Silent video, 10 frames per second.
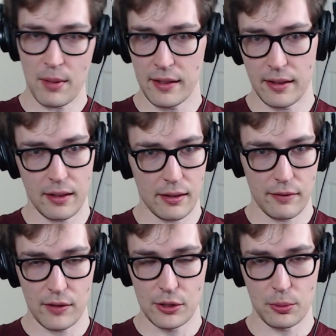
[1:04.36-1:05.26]
minded
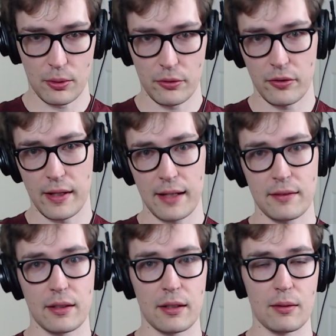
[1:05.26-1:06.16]
individuals
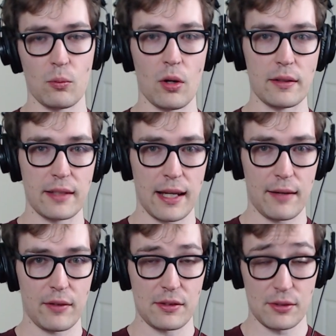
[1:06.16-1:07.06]
that uh, want to
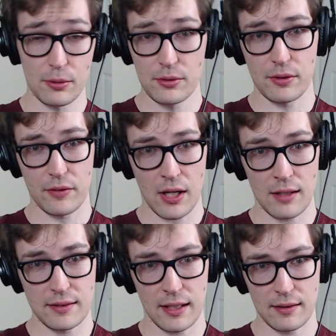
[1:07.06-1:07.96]
have exclusive
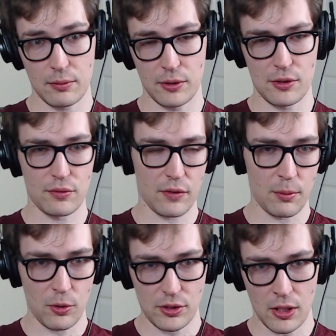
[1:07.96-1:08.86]
content, which is far
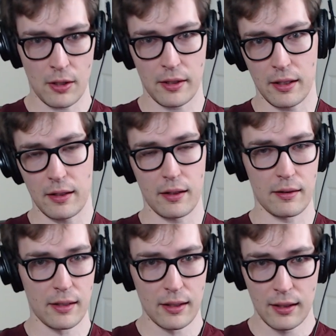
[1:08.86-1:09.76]
more targeted
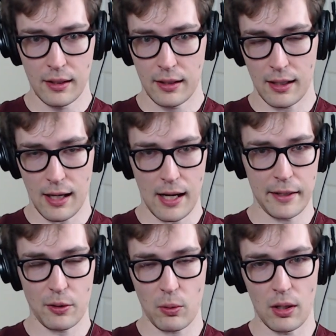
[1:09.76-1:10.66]
and uh, higher
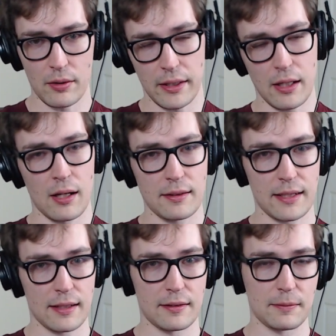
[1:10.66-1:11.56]
quality
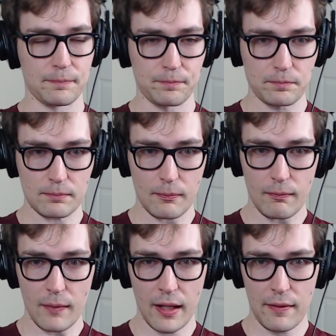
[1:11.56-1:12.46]
content
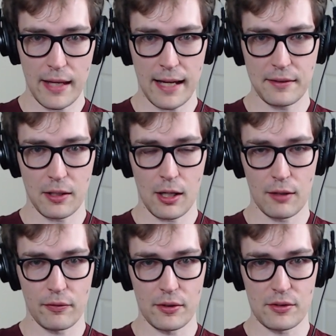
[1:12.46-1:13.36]
that
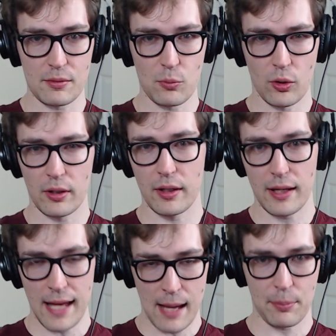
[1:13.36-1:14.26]
offers more
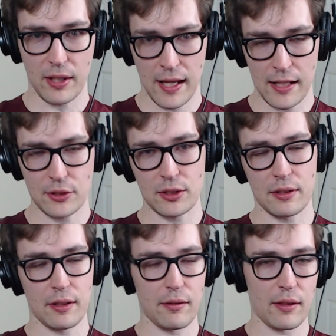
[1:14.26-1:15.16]
application
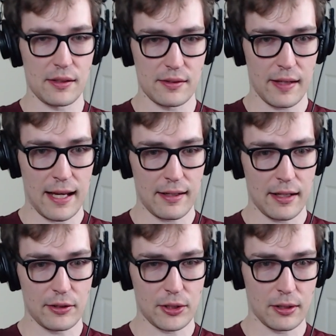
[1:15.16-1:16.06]
and things of that
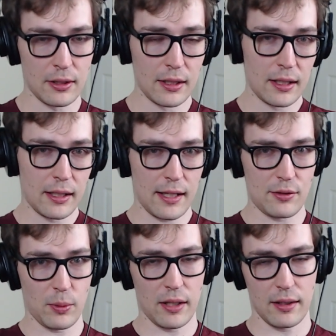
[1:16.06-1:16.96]
nature, as
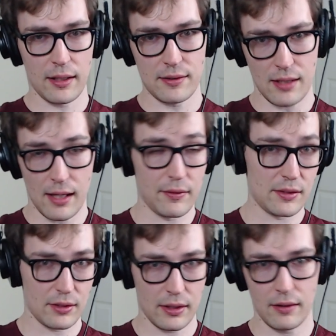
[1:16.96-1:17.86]
well as
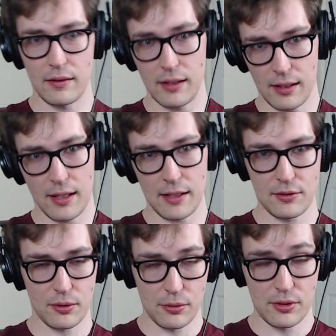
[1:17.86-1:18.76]
obviously the
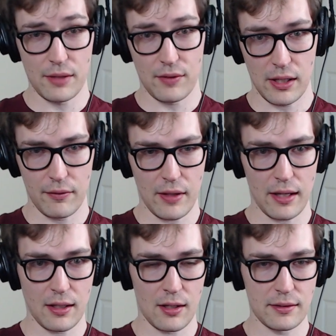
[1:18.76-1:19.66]
exclusivity of
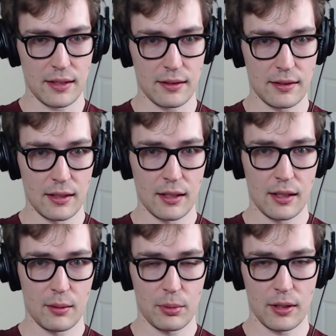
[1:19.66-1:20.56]
that content,
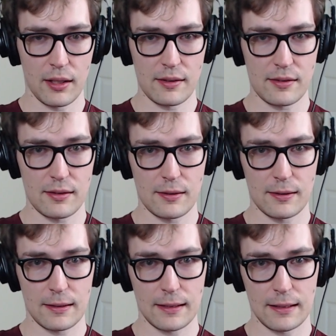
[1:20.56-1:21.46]
plus
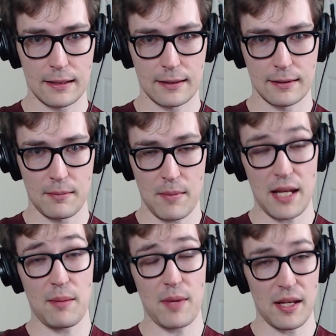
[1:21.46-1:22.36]
uh,
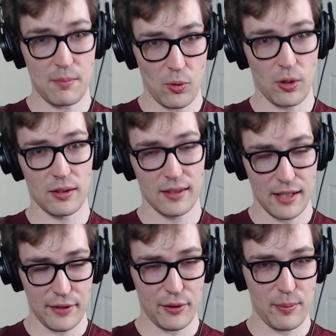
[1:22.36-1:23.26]
many, many more
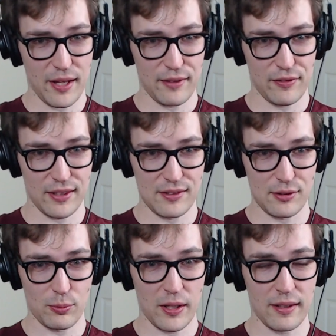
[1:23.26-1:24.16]
other benefits
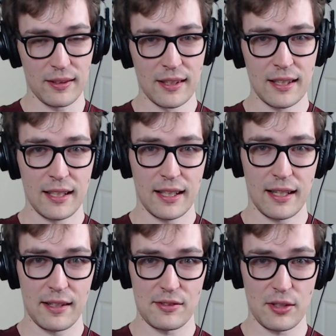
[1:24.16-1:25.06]
as well.
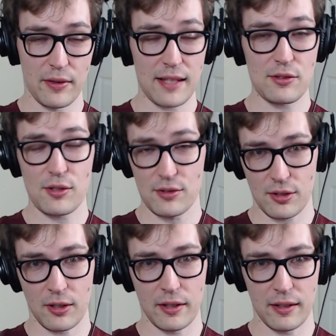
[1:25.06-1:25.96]
Uh, so that's just
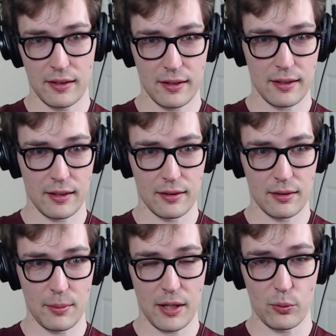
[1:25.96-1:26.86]
started uh,
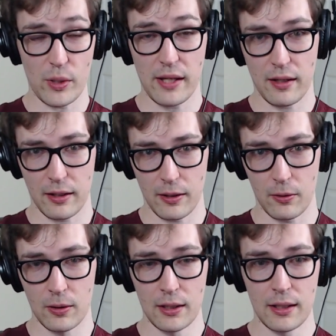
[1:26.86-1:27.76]
about a week ago.